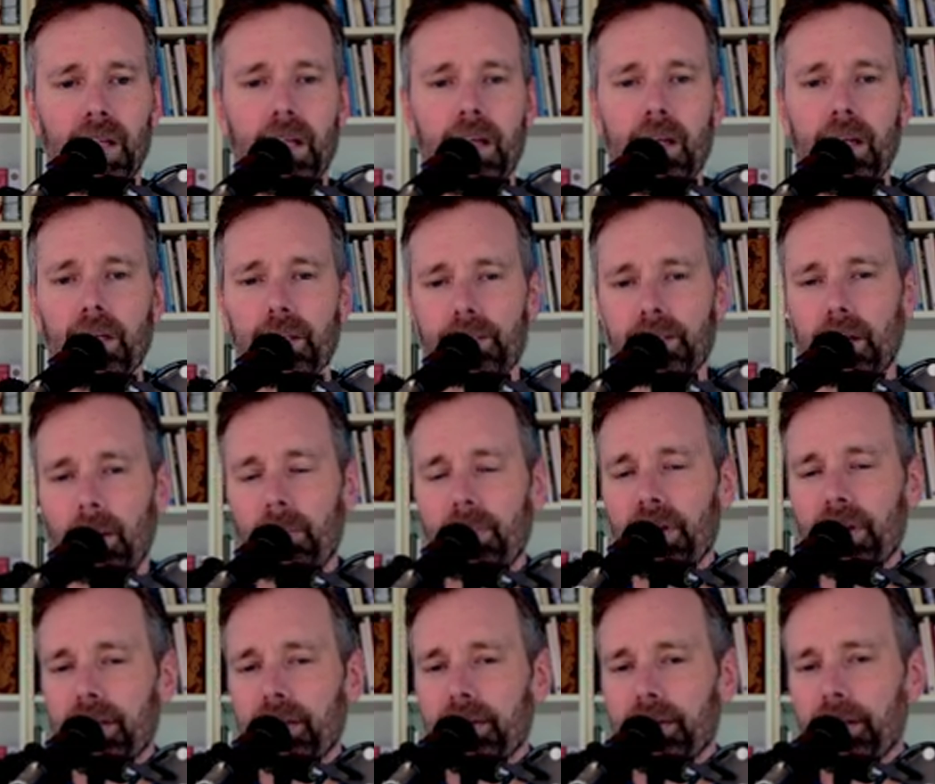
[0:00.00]

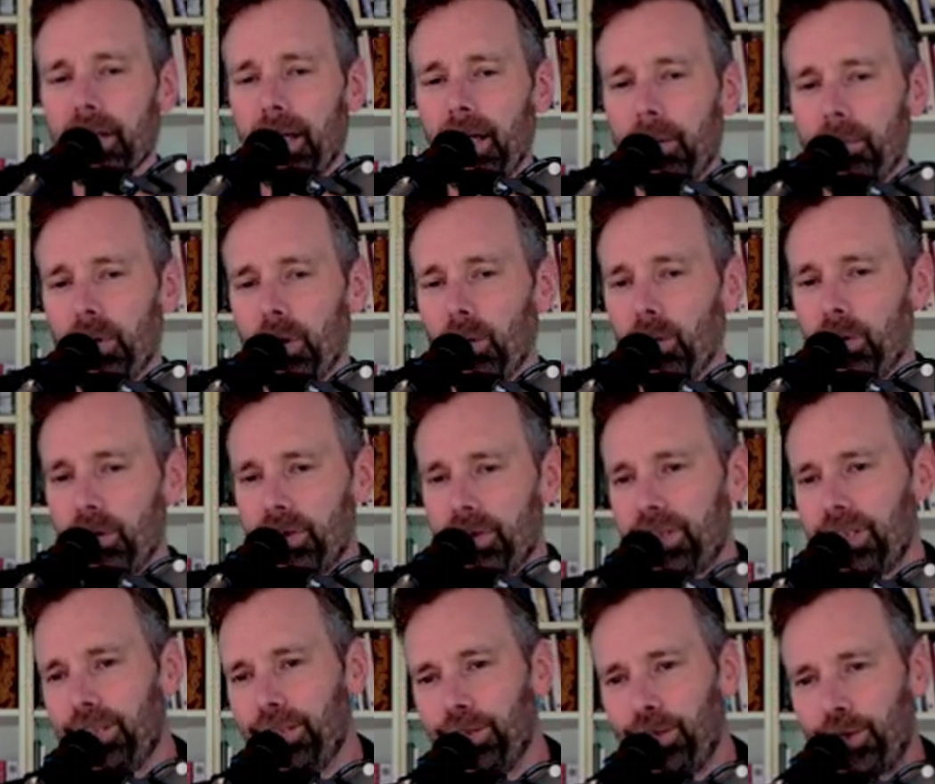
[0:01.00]
Something that I'm
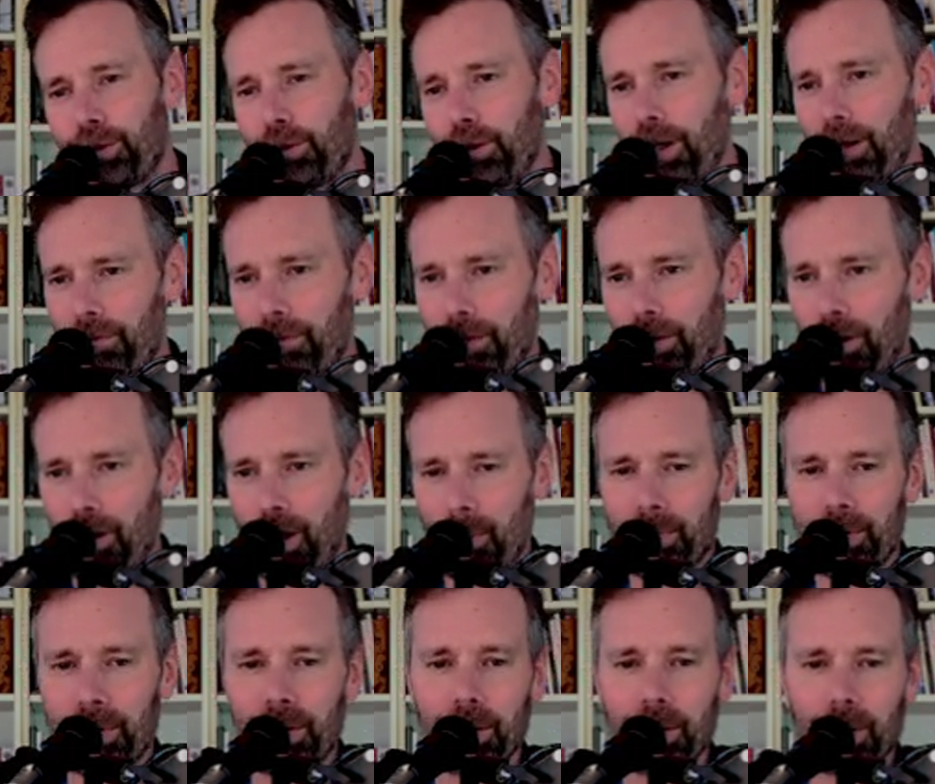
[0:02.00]
noticing just off the hop
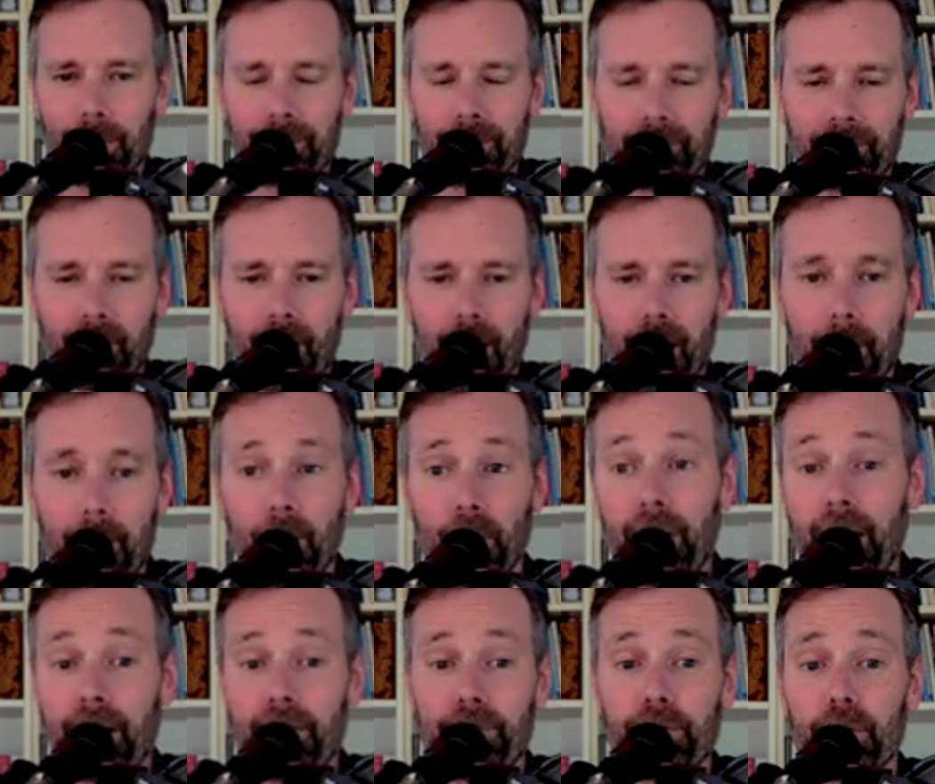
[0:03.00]
here.
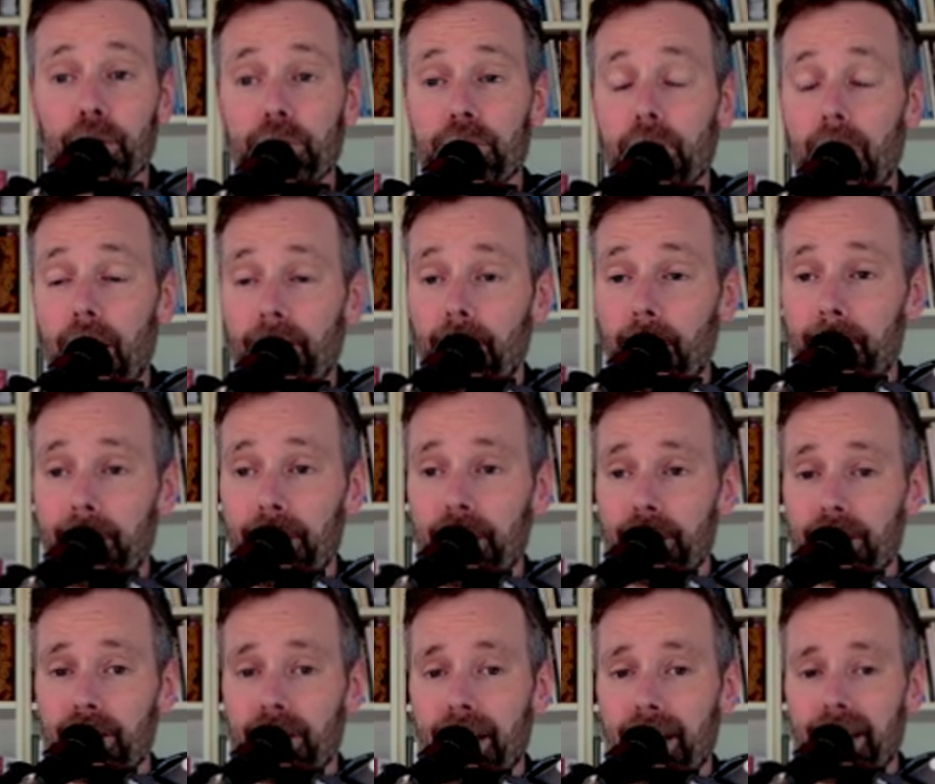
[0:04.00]
Okay, first off, let me
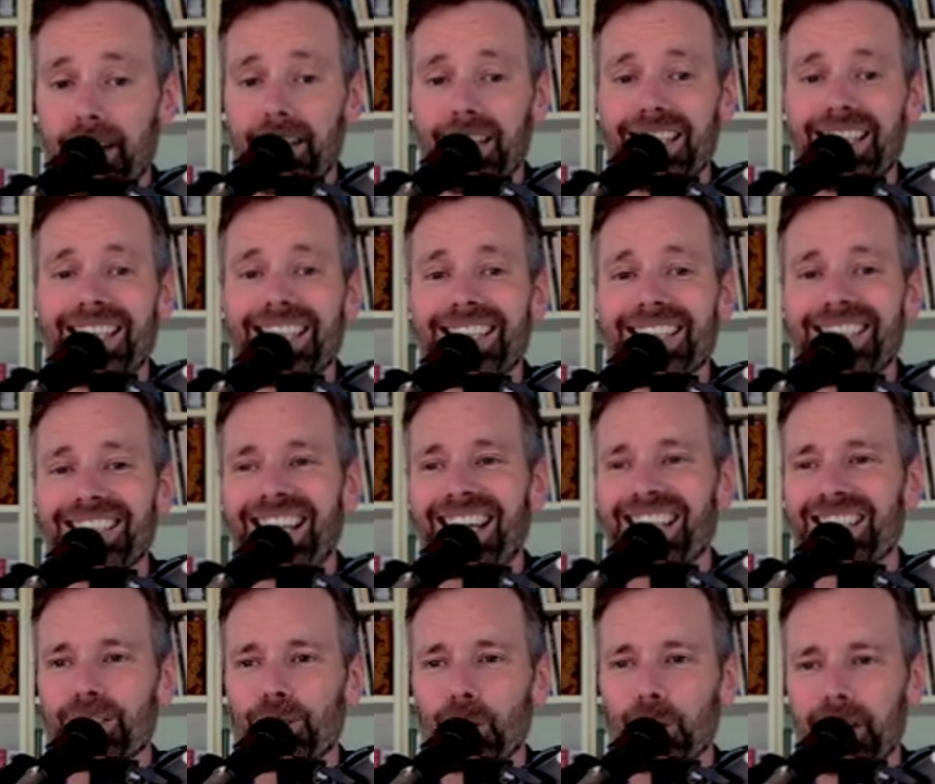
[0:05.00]
just say,
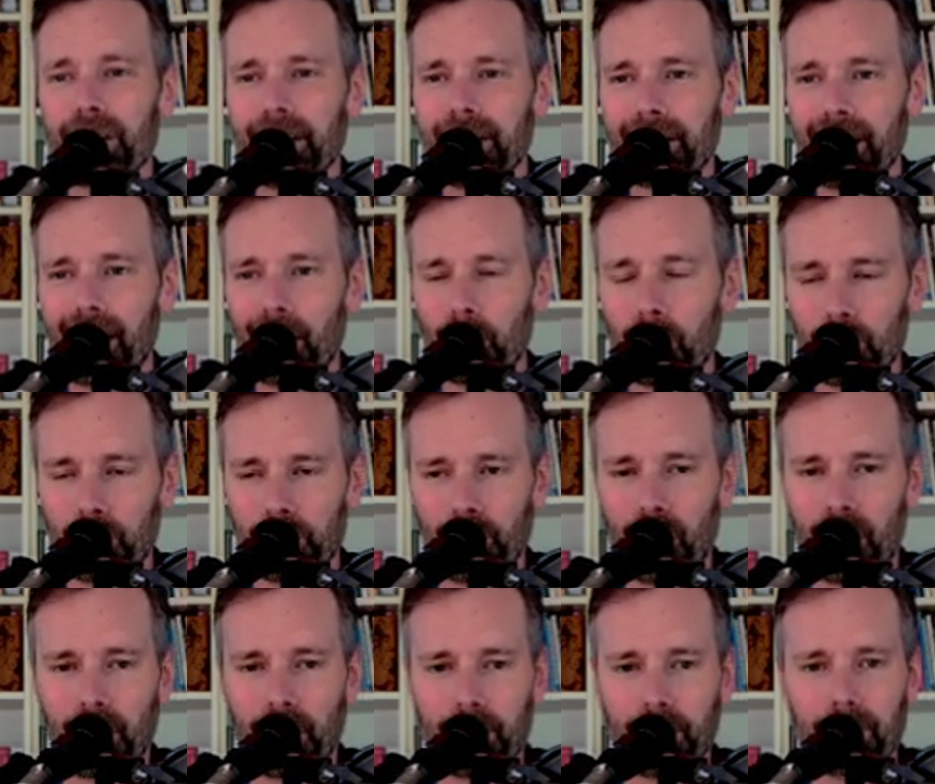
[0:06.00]
nice looking downward
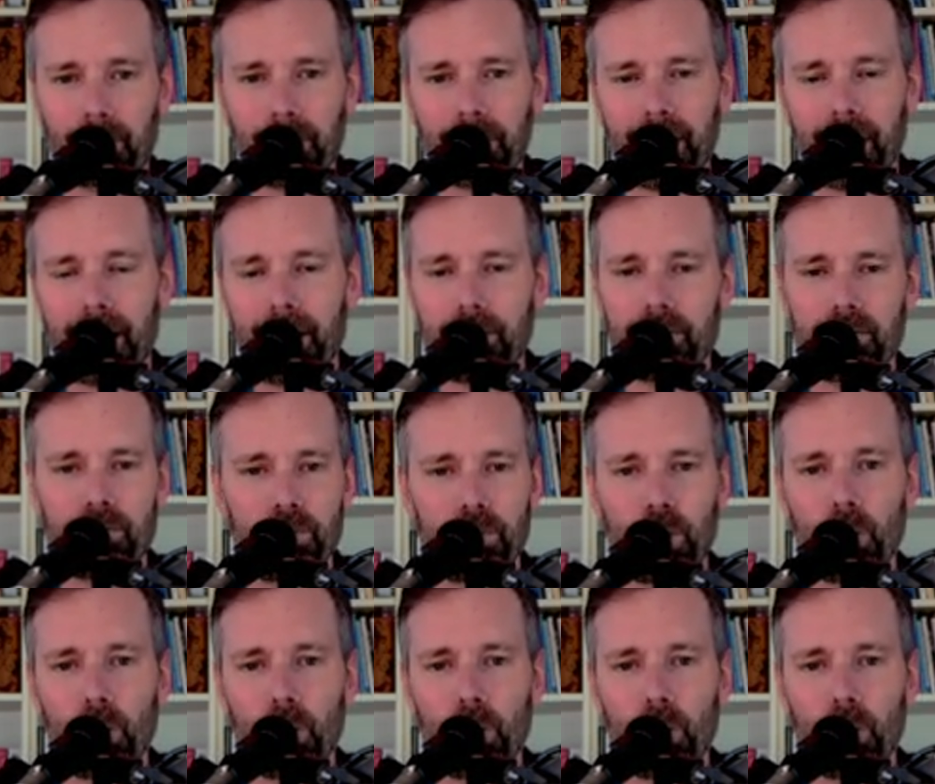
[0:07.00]
dog. Okay, no